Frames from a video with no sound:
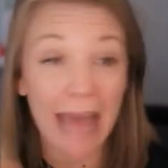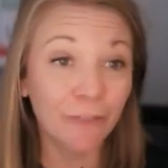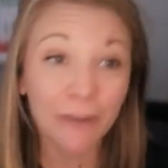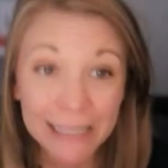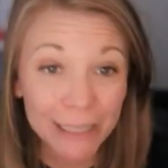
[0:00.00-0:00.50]

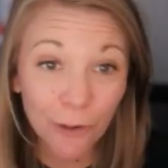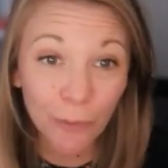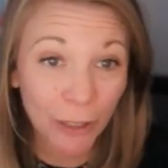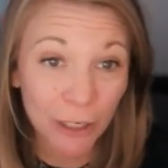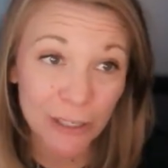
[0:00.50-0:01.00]
every single
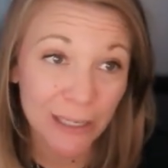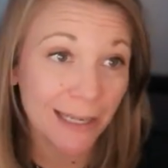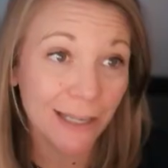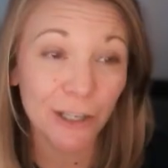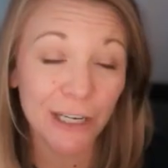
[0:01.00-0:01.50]
person
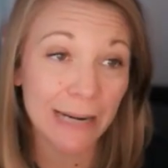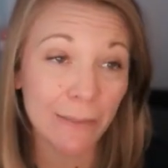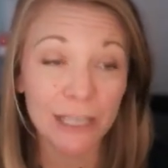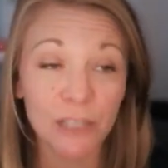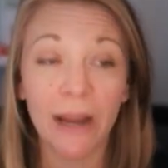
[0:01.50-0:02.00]
in your
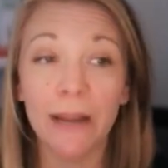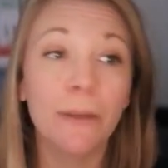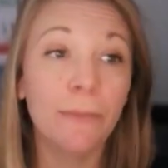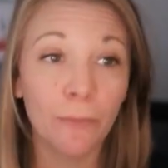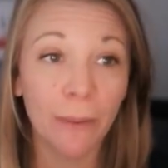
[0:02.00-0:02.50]
database, right?
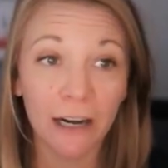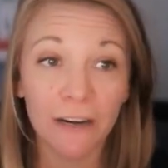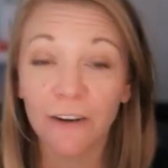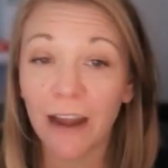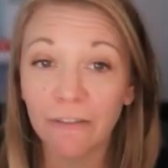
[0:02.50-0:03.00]
Be
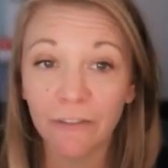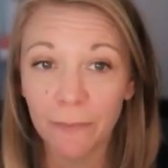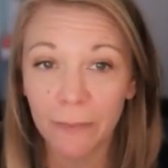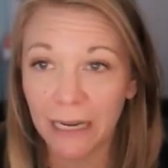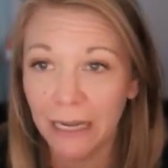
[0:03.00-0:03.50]
prepared for every
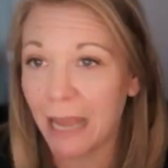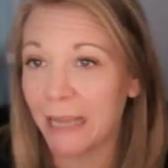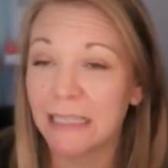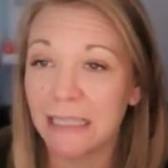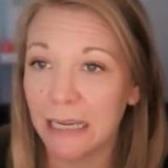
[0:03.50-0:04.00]
meeting. I
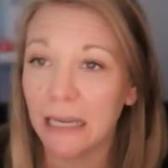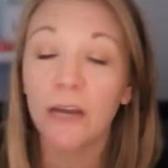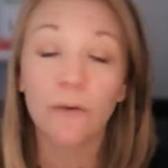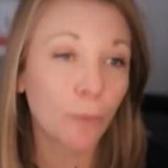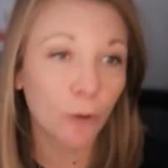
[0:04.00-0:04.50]
can see
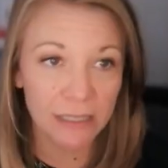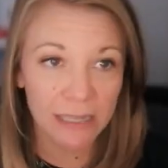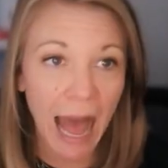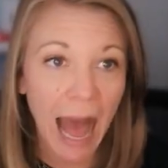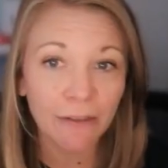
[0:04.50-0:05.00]
reports
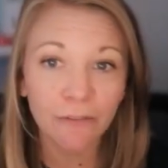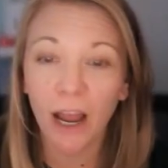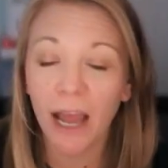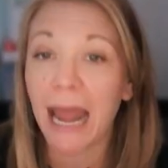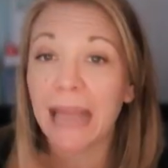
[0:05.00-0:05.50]
that I've
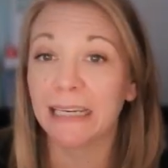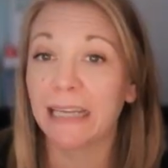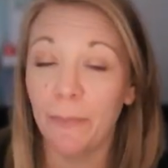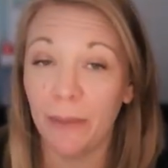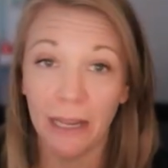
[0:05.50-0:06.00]
run. I can
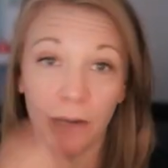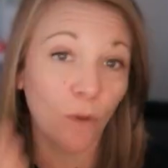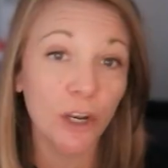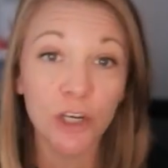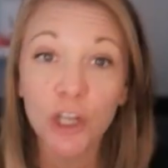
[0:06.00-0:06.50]
come in and
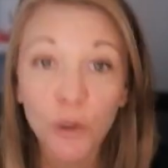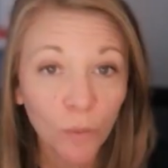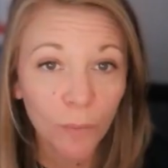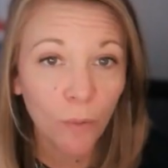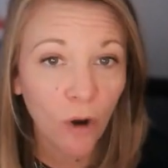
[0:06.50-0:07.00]
run new
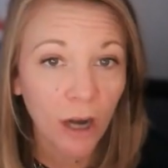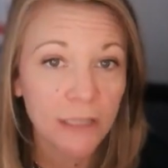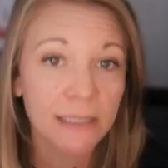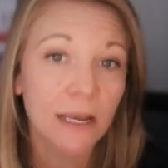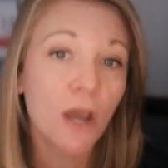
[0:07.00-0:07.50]

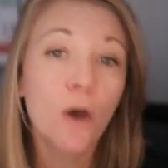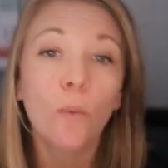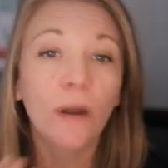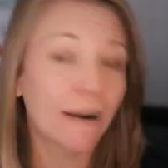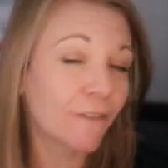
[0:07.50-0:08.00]
reports,
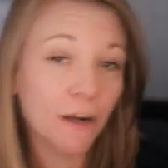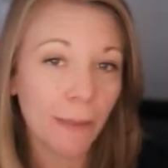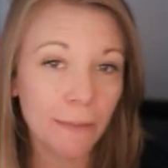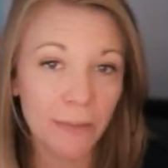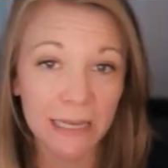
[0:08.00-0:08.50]
whatever it
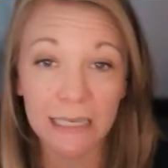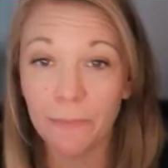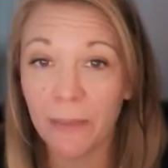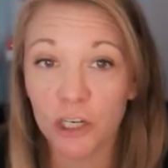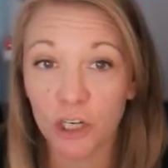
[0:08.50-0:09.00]
might be to
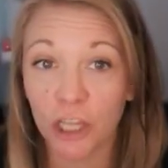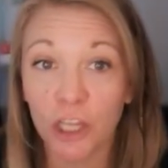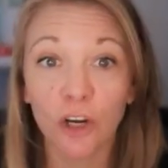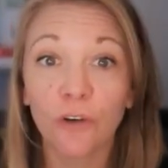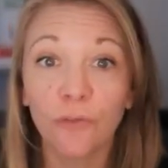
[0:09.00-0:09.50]
make sure that
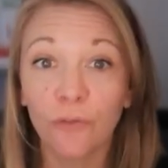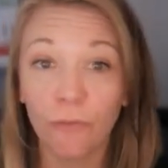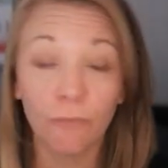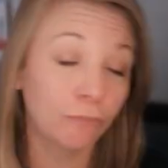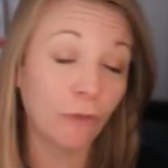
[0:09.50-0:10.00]
you're
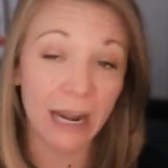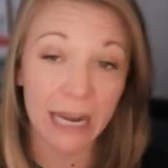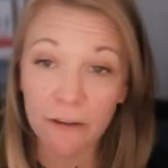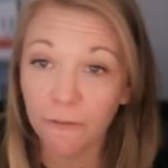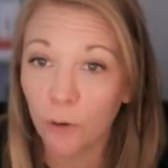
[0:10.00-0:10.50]

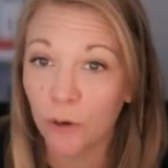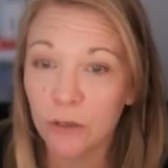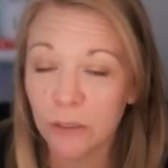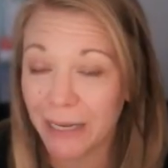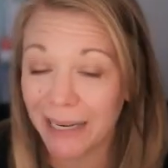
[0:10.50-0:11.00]
ready for
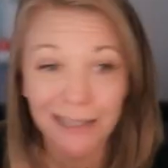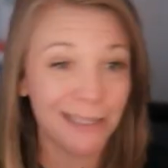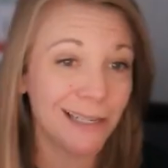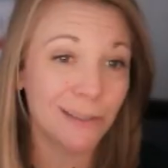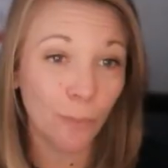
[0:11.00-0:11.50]
those meetings.
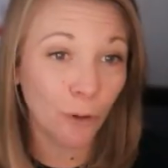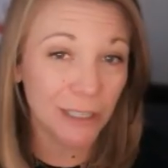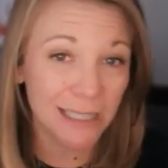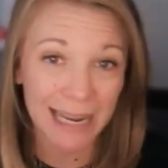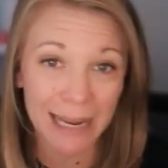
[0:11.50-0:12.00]
These
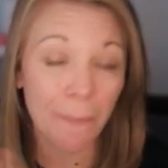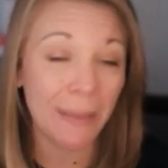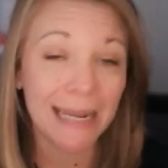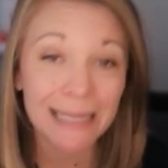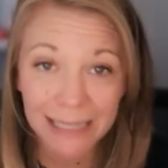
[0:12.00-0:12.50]
reports take
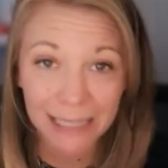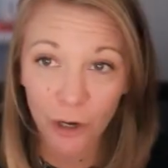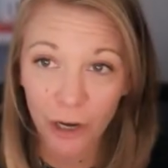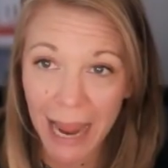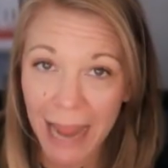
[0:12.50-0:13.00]
minutes to
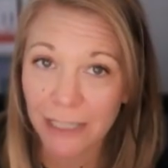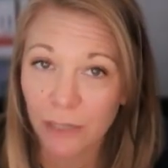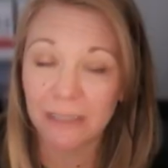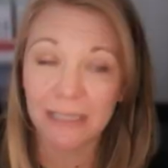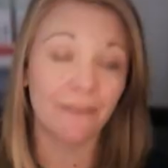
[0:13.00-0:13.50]
create.
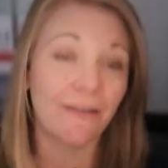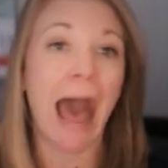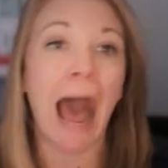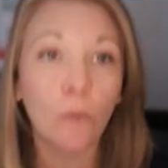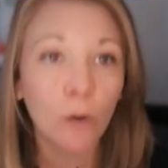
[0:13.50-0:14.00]
So instead of
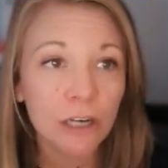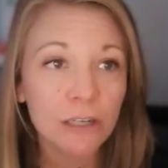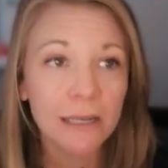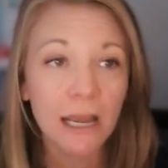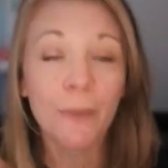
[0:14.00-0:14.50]

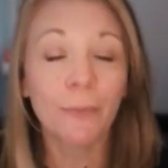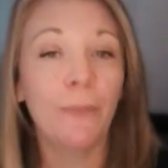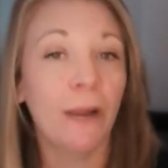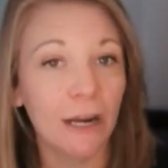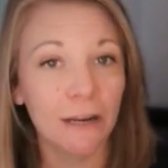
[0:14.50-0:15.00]
hours
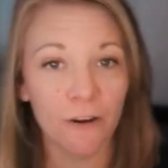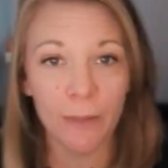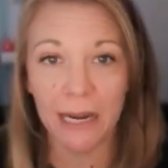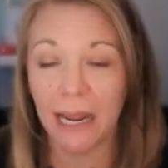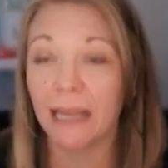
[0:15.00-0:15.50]
preparing for a
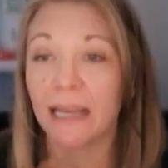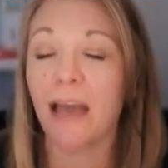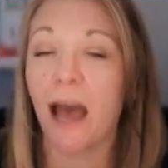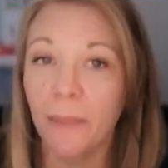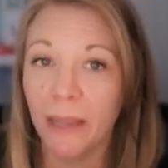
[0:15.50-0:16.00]
meeting, I can
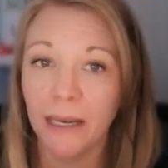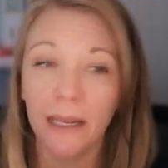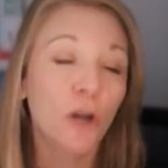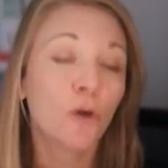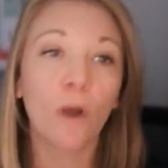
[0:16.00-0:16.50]
come in,
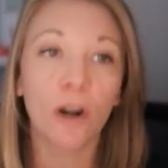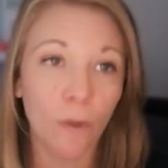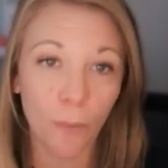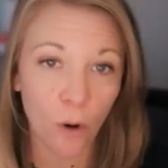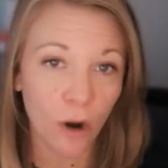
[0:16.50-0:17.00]
run a
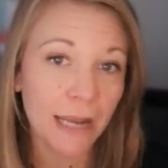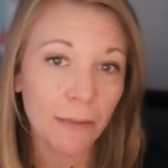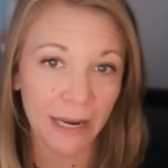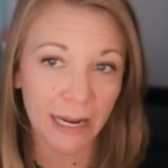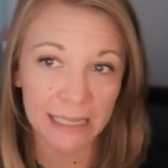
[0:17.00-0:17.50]
report in
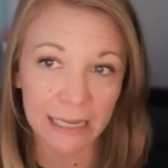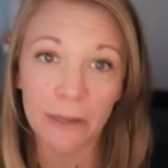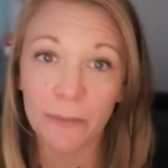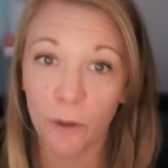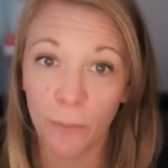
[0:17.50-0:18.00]
minutes and
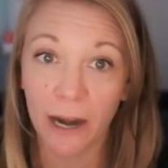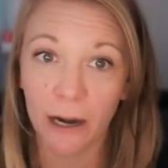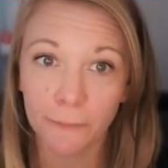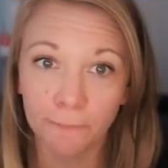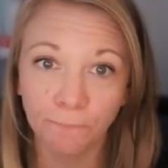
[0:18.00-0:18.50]
be prepared.